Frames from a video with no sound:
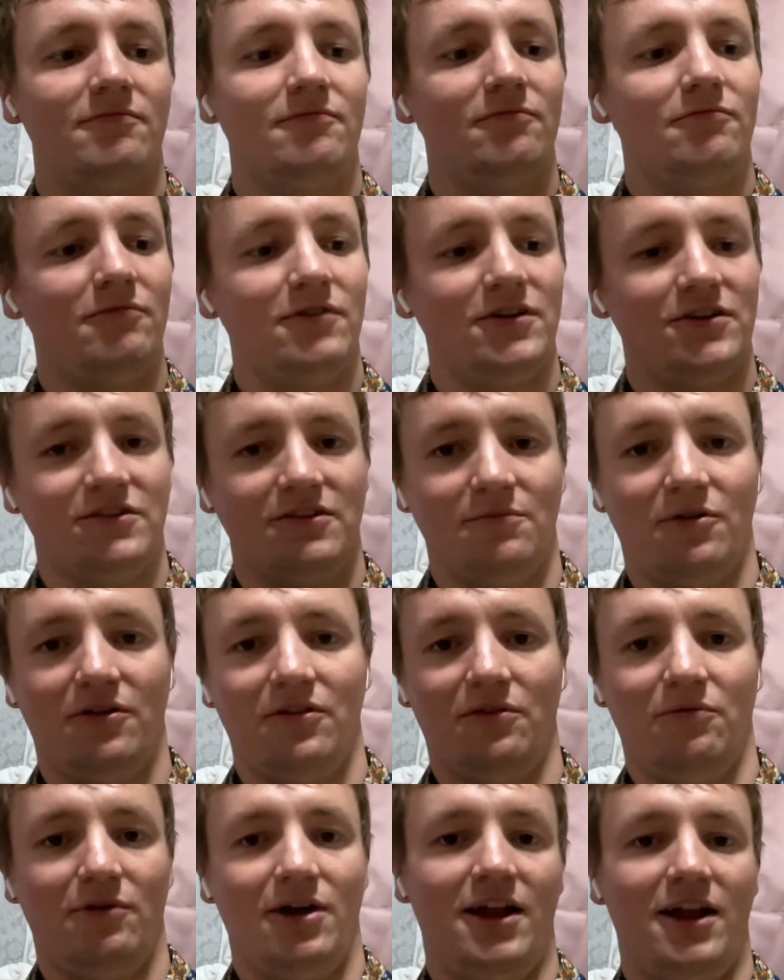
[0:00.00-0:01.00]
wish him all
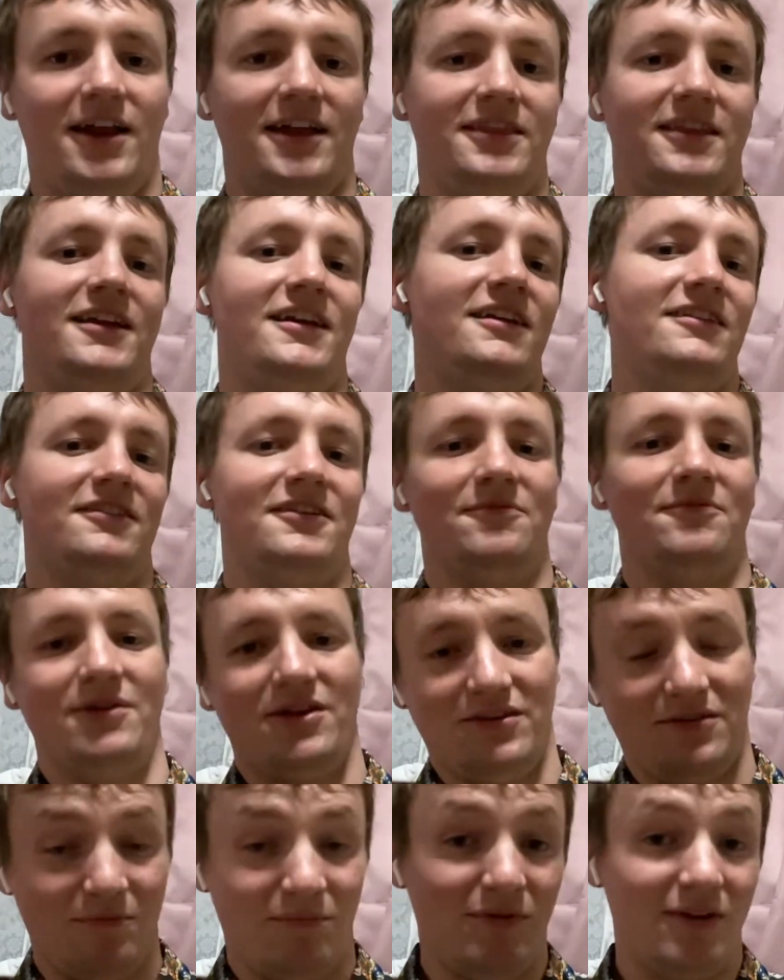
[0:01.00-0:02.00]
the well. I think he's an
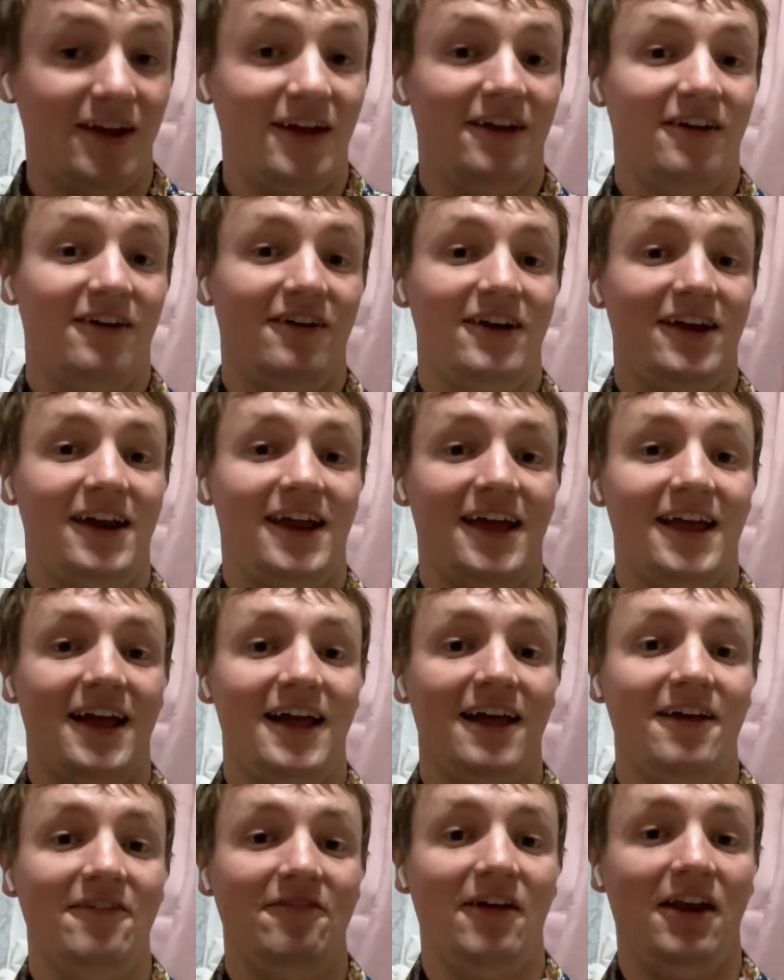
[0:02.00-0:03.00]
amazing player, and I
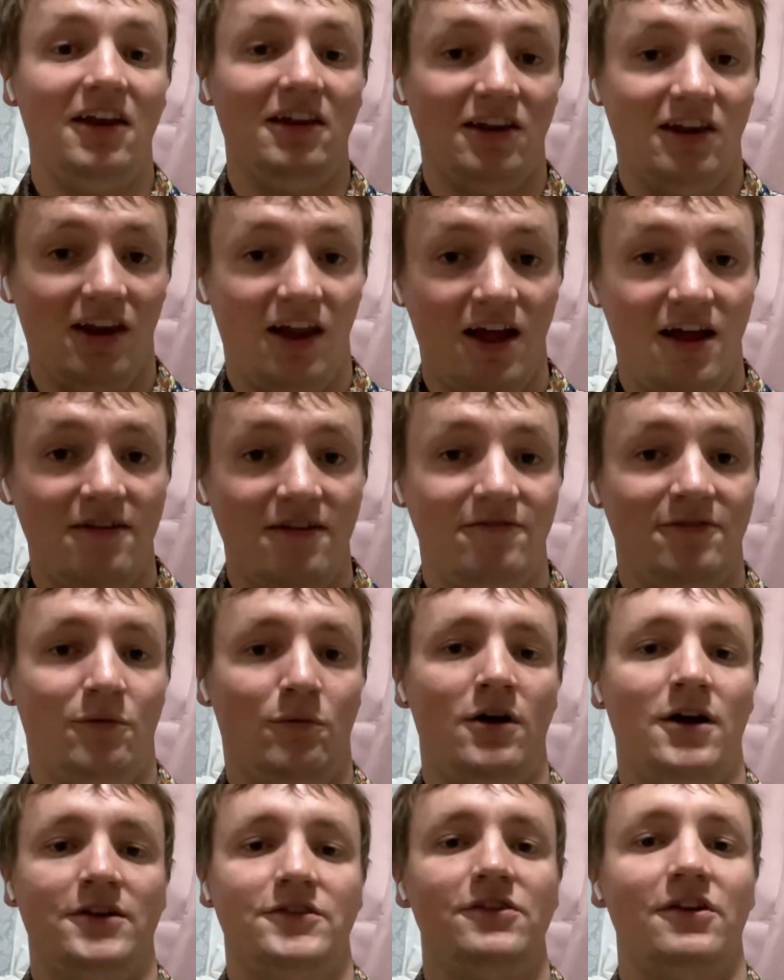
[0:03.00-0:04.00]
have loved
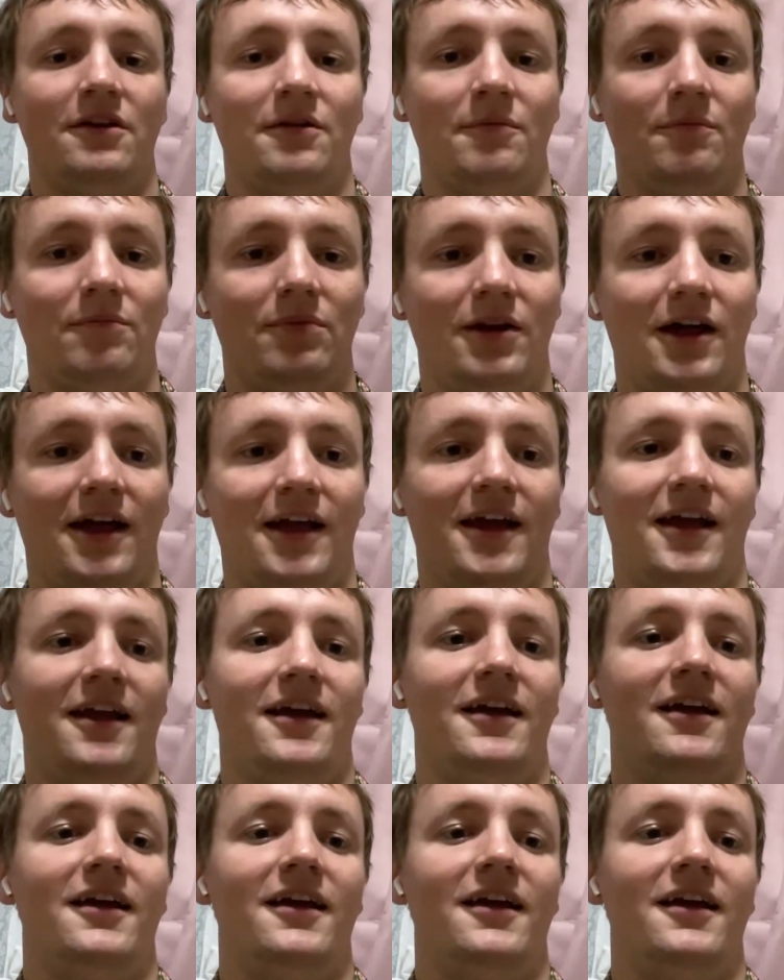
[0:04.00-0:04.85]
watching him play.